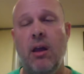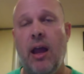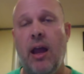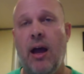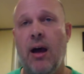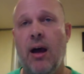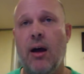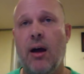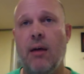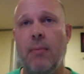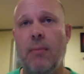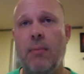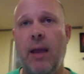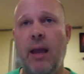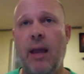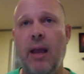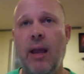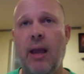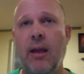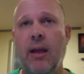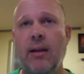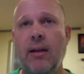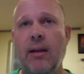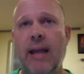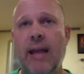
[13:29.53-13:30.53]

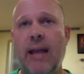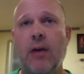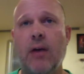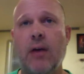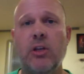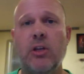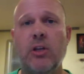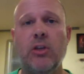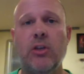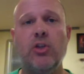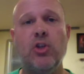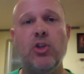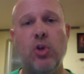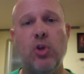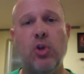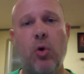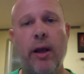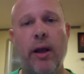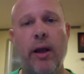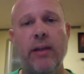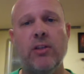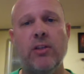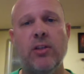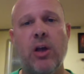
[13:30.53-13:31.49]
and housing choice.